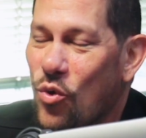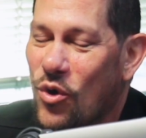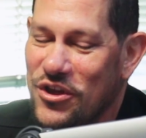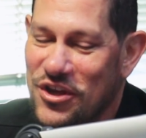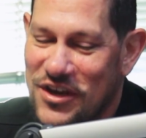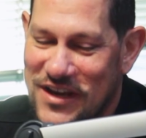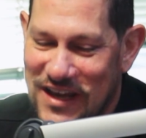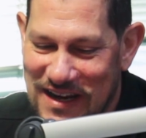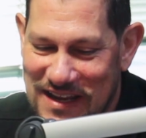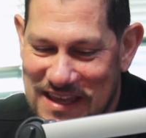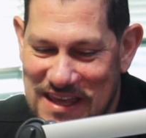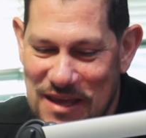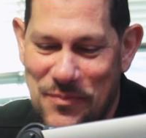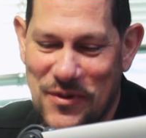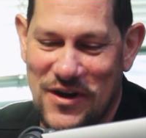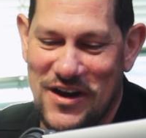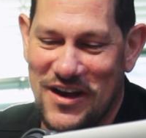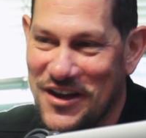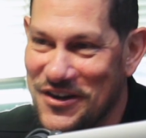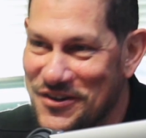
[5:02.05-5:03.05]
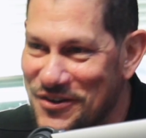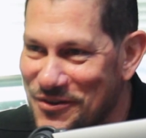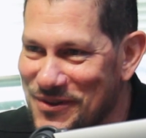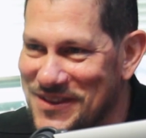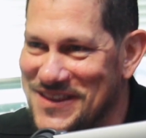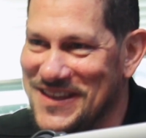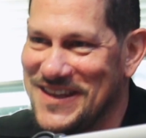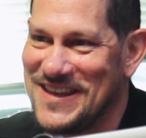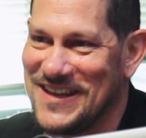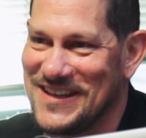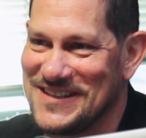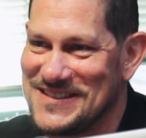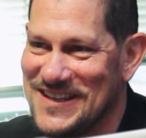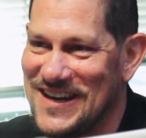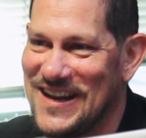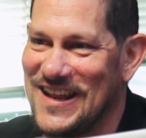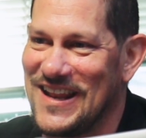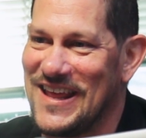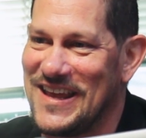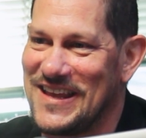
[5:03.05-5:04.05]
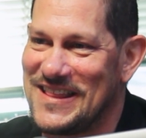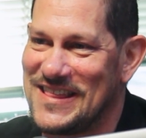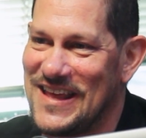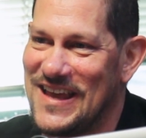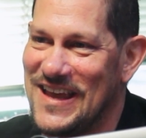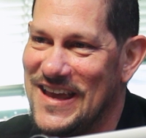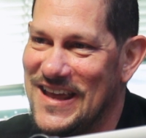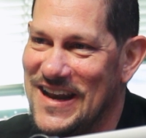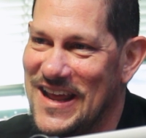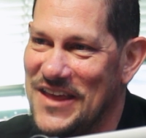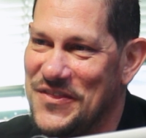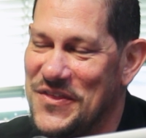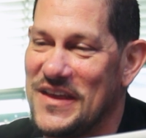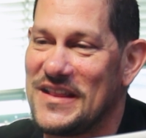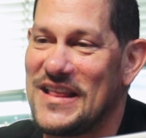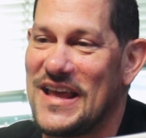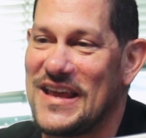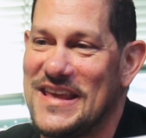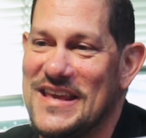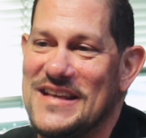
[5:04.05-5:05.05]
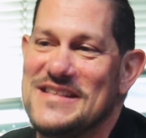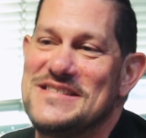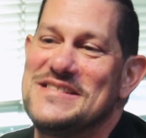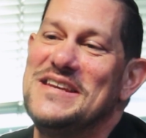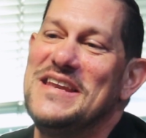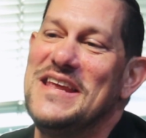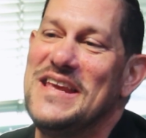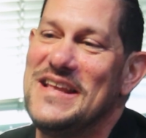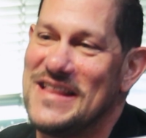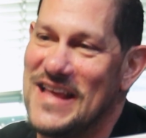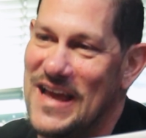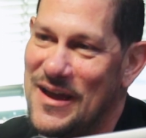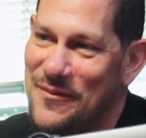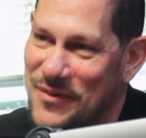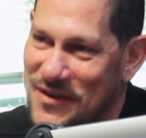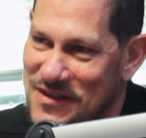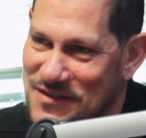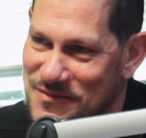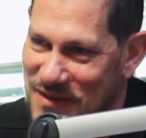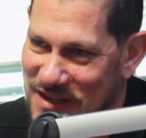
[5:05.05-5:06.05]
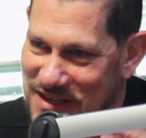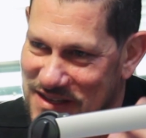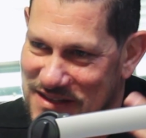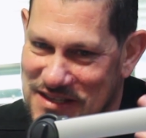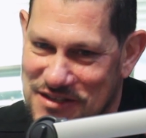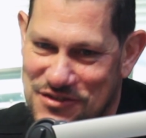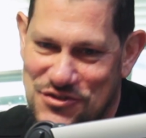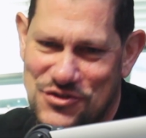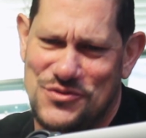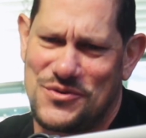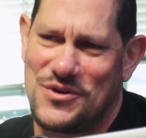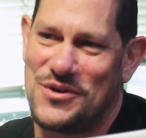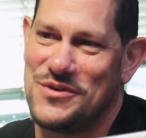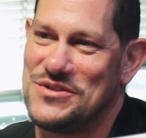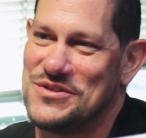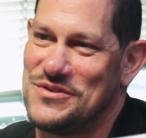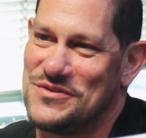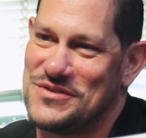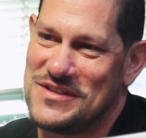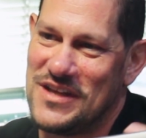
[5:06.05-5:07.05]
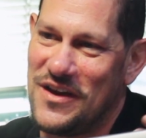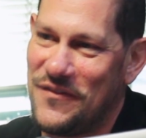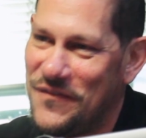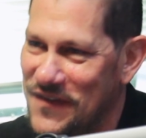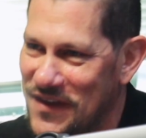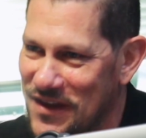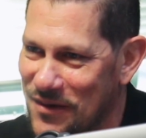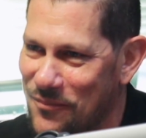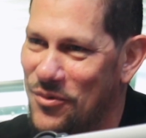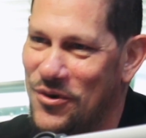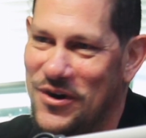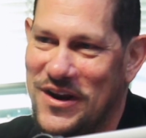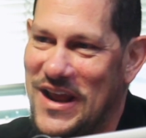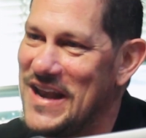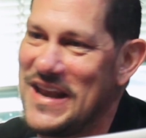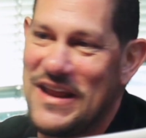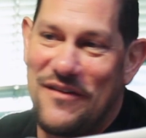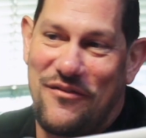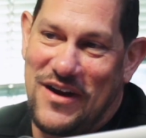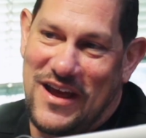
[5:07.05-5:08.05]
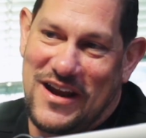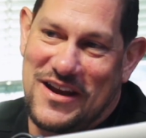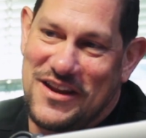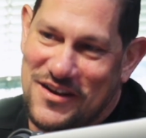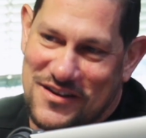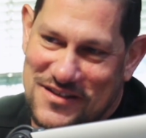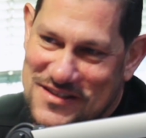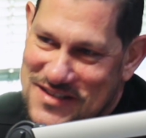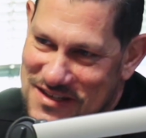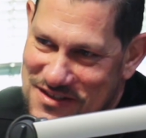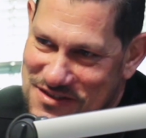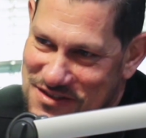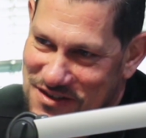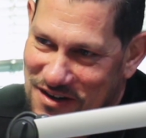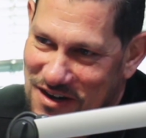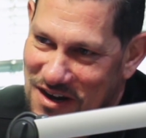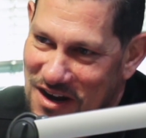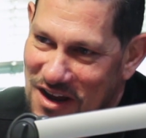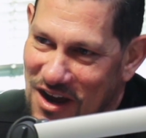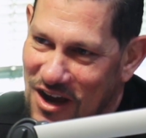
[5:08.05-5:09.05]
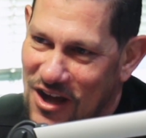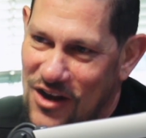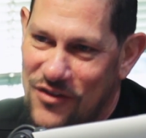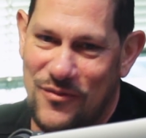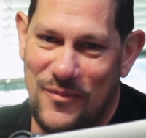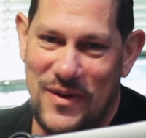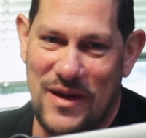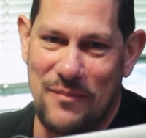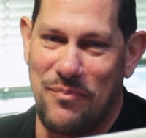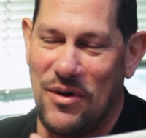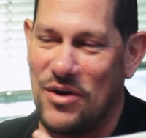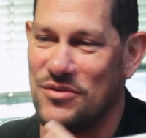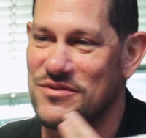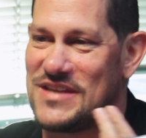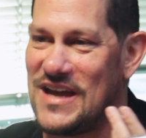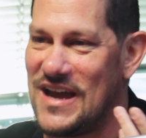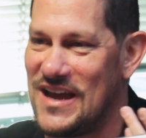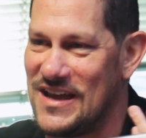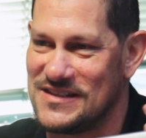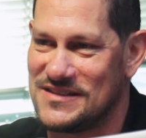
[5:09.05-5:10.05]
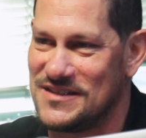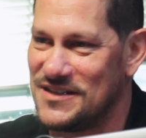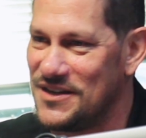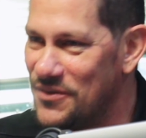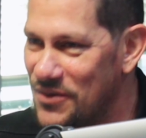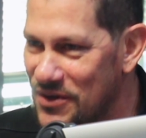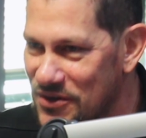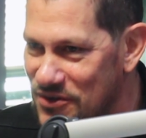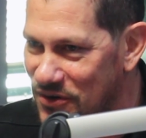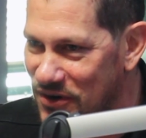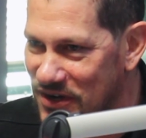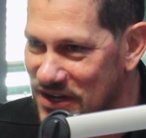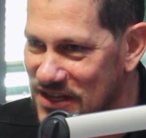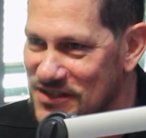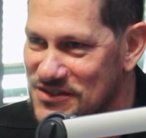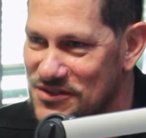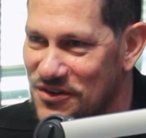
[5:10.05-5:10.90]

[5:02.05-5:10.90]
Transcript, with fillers: Well, you kind of keep it 100 with the kids. And I like that. And I think that kids need that because my teachers were always so stuffy and boring. I never had a young teacher. All of them had bow ties and they were dorky.